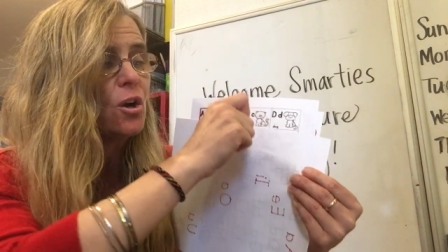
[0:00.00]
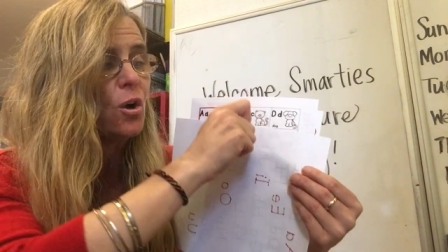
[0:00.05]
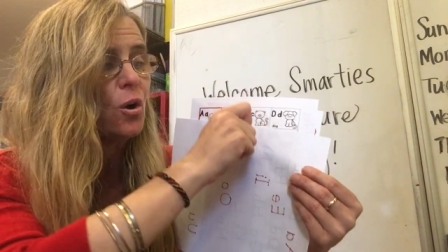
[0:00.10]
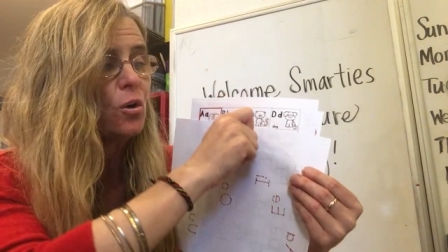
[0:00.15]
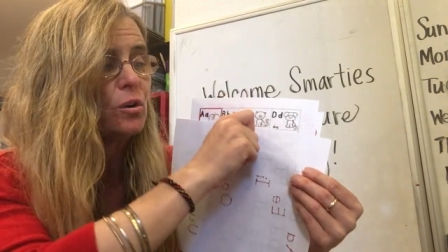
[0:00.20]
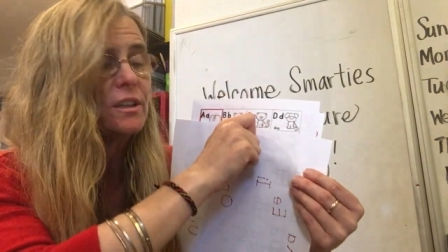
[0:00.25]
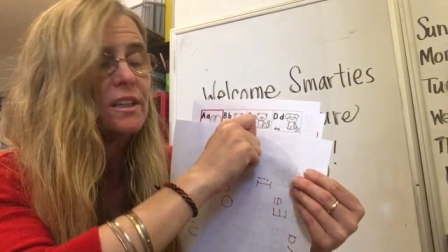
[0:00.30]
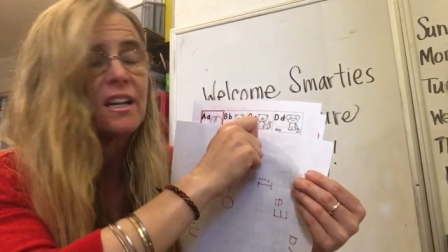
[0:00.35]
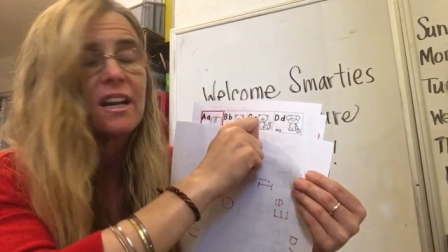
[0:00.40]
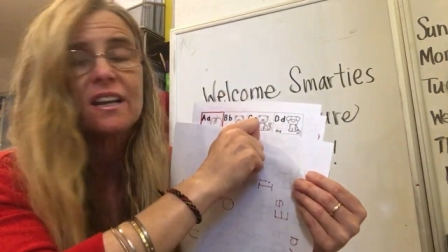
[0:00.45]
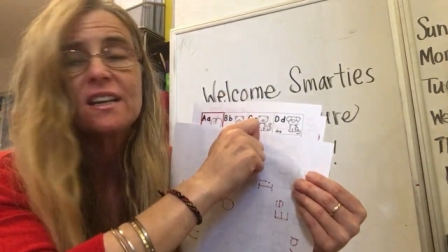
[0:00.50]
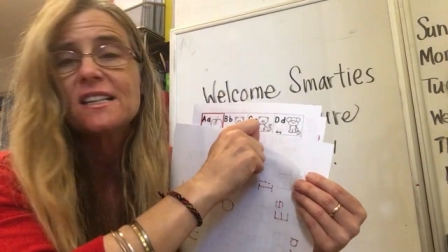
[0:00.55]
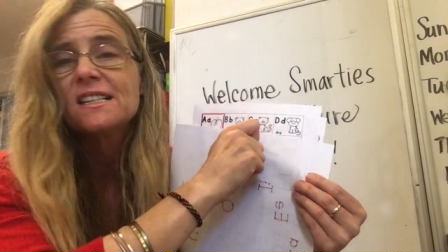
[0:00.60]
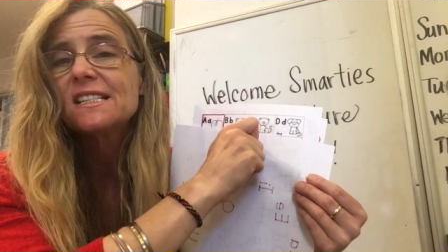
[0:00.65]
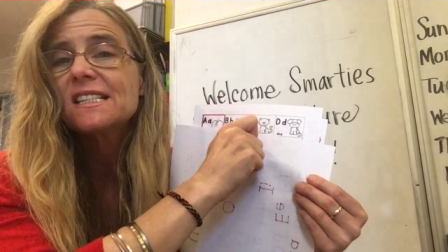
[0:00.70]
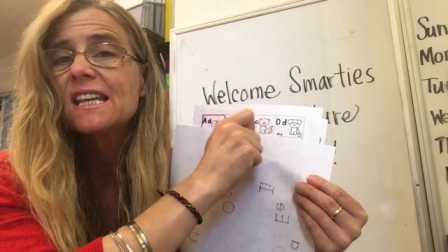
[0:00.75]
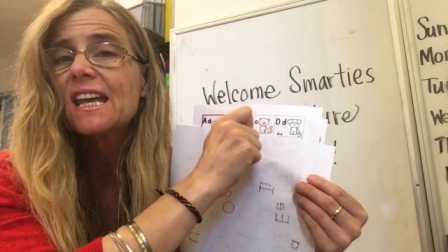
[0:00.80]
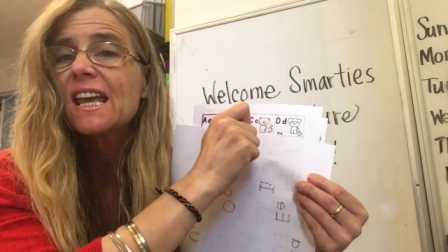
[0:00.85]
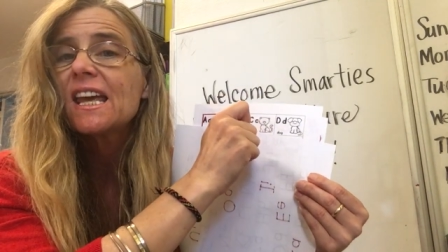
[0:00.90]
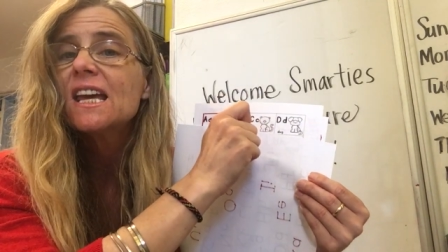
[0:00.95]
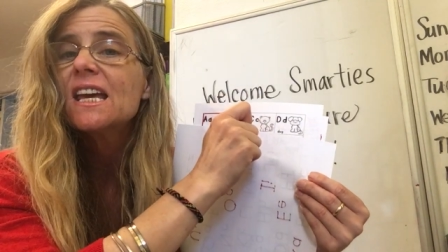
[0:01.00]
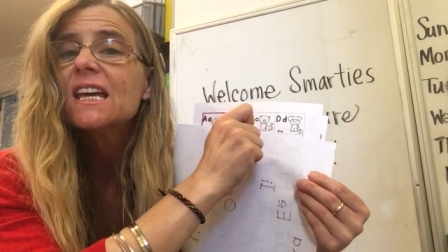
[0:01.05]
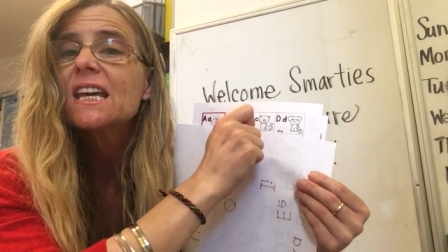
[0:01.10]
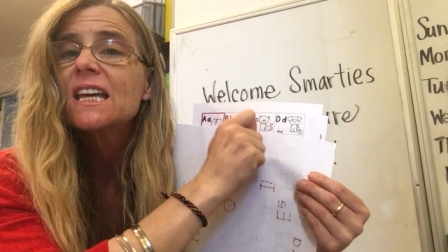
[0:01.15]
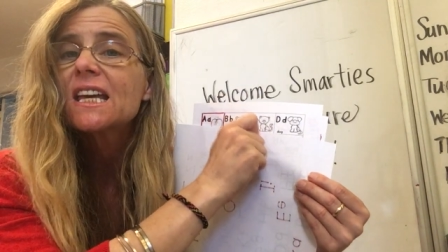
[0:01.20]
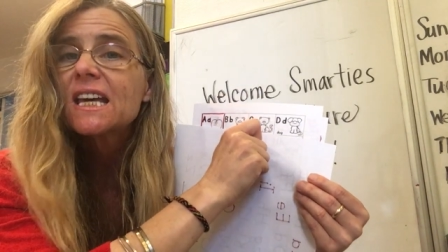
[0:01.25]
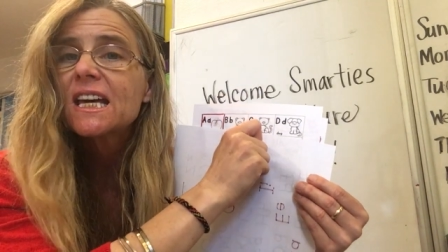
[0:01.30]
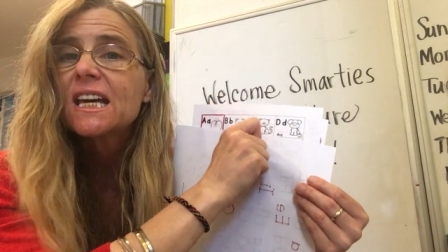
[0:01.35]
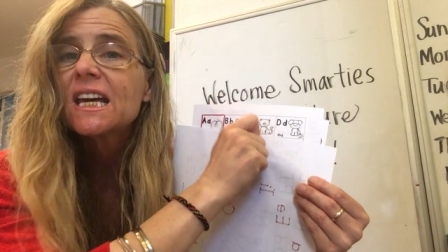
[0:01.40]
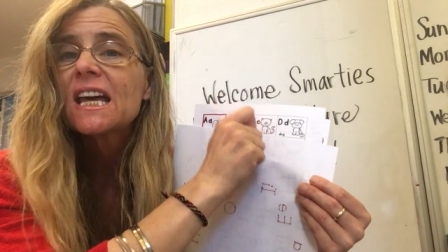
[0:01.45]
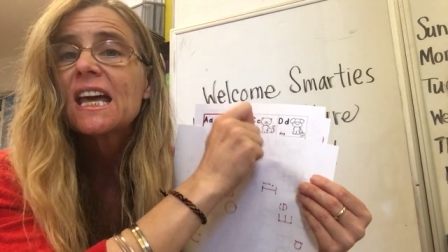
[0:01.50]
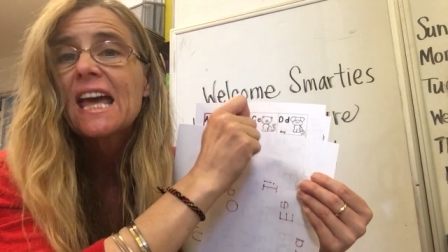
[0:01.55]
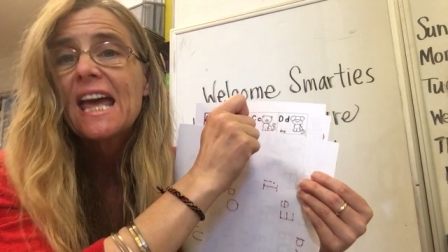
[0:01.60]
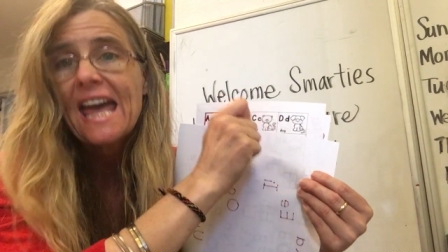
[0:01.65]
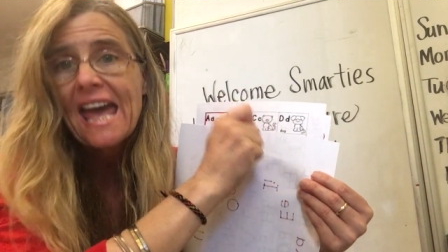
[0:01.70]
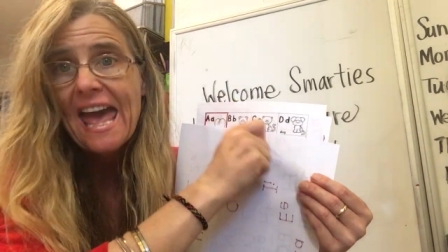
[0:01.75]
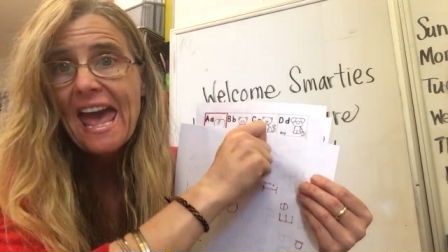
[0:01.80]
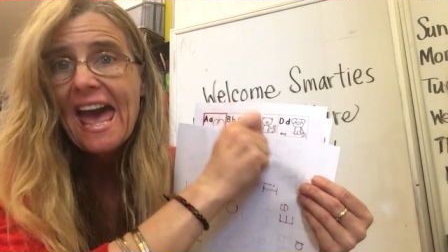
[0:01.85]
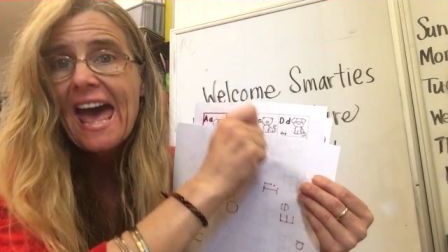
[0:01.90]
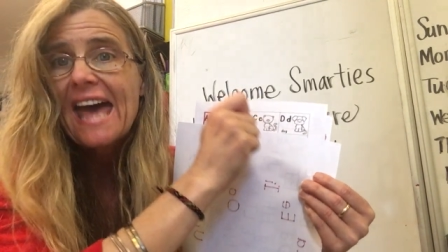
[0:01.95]
hold it on it, and say k
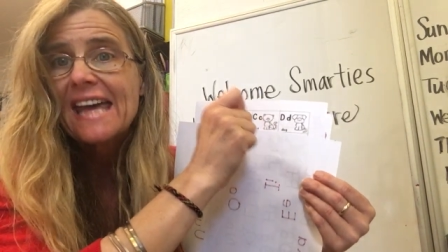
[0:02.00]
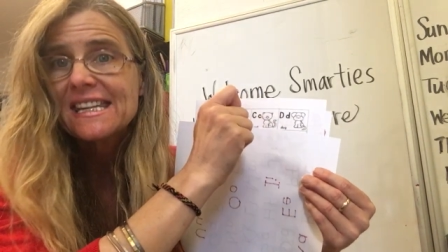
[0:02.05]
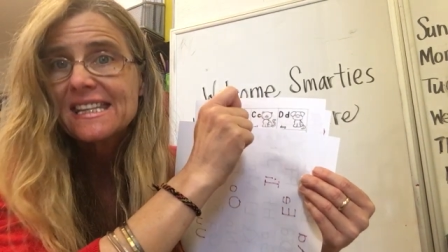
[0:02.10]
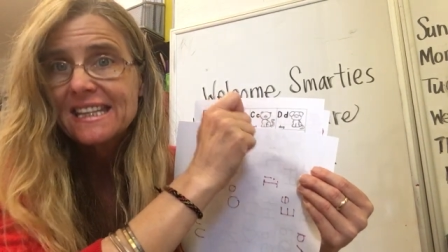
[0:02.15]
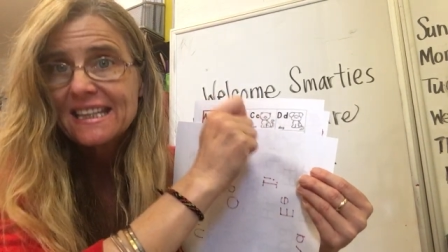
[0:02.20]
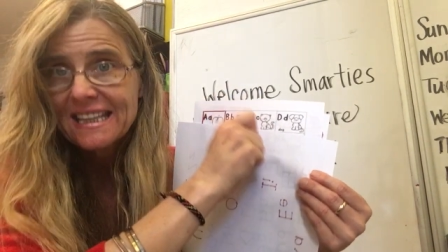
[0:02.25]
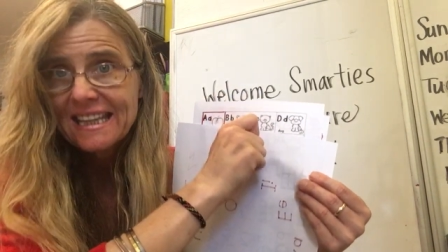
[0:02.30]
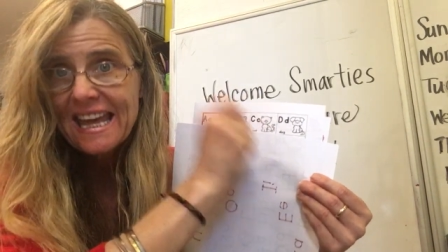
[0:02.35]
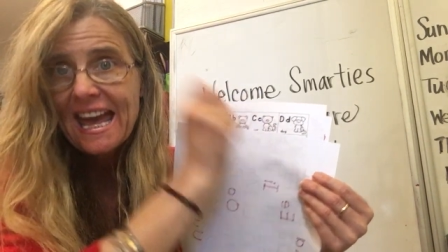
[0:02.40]
at